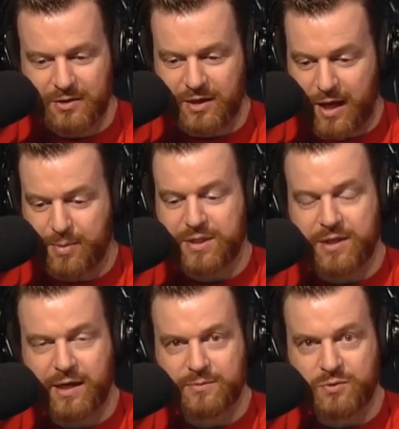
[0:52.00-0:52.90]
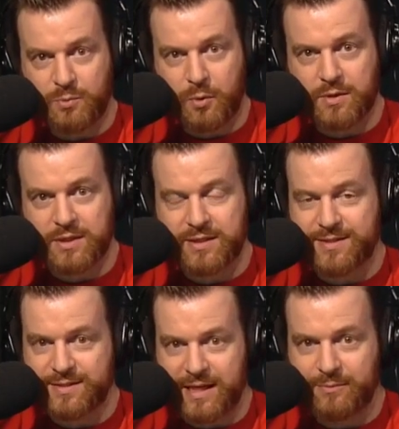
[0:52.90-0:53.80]
The Epoch Times reported
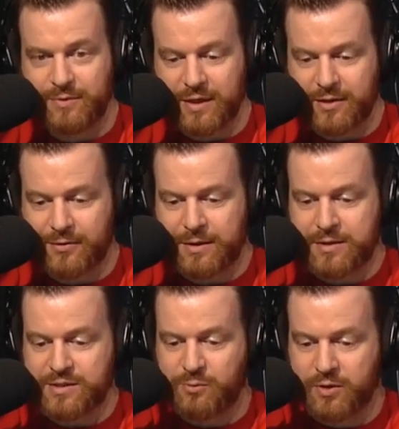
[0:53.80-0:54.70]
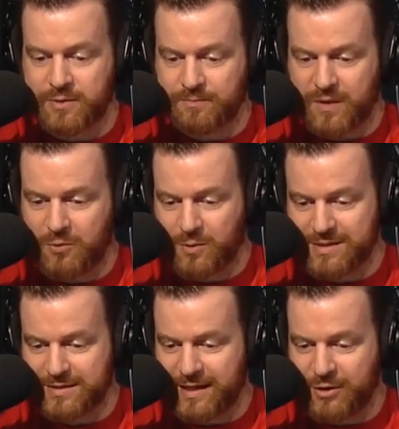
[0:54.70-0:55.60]
this same thing early this morning. It
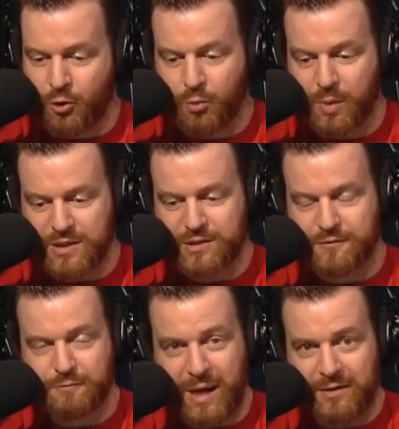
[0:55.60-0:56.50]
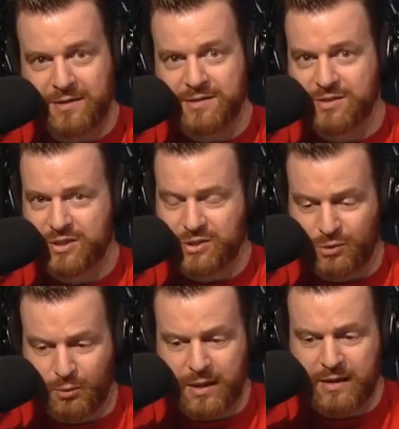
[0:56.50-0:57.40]
wasn't like a whole bunch of ballots, just
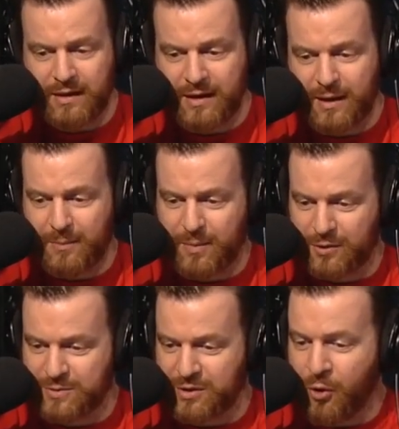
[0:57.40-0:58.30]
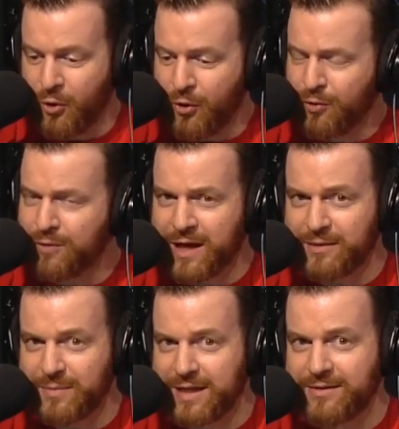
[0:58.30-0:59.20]
three, but it was a whole
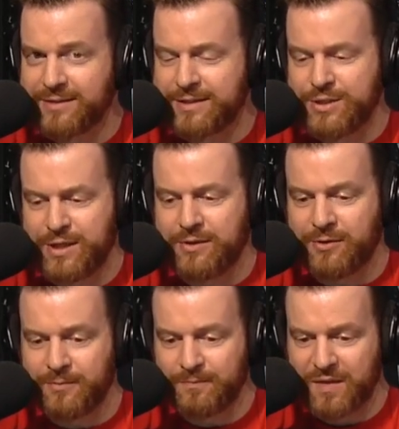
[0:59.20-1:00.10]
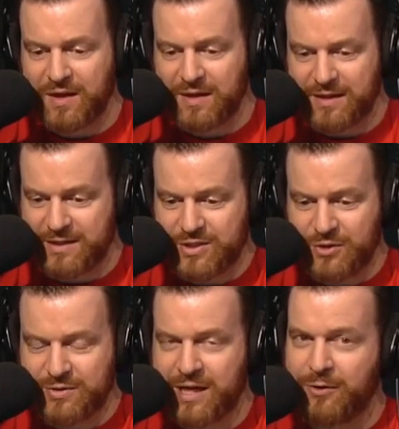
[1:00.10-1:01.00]
lot of mail in general, and it
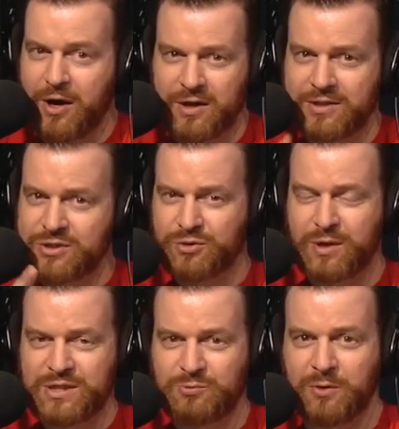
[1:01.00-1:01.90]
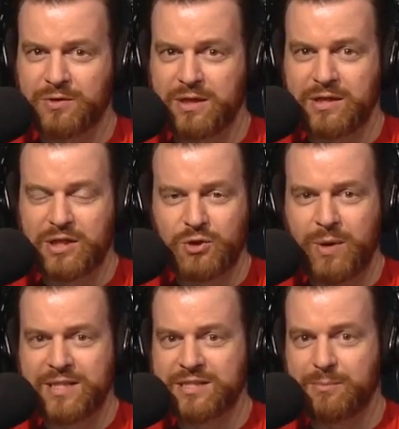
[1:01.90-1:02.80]
shows how untrustworthy the
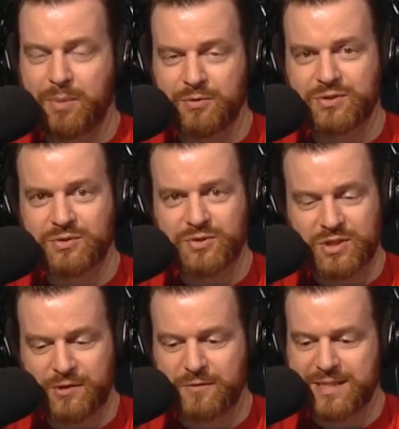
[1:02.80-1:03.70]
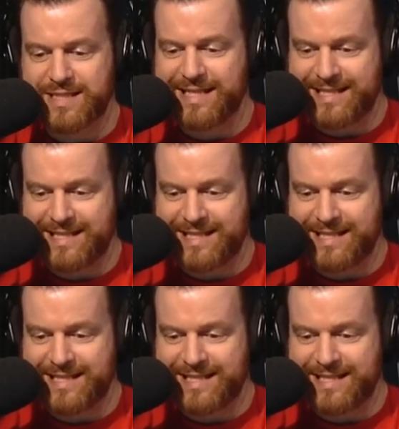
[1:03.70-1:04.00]
U S Postal Service